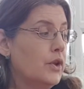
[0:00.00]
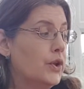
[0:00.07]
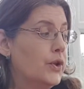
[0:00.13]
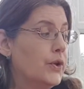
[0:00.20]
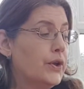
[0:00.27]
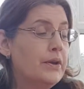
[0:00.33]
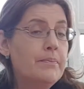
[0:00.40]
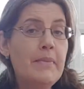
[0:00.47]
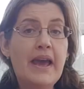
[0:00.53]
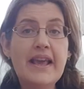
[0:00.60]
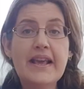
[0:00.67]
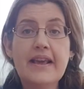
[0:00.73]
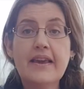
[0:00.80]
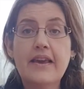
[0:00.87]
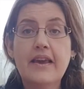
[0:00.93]
you can
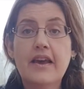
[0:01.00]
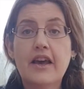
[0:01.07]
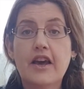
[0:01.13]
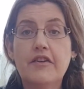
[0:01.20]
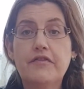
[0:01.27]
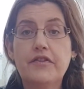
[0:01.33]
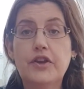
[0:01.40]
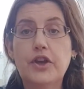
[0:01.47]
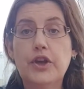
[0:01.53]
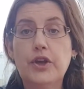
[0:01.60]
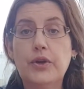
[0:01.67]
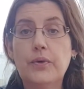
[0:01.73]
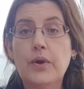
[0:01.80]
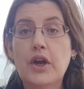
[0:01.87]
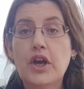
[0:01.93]
make a
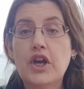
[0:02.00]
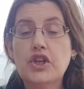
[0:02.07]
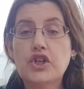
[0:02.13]
few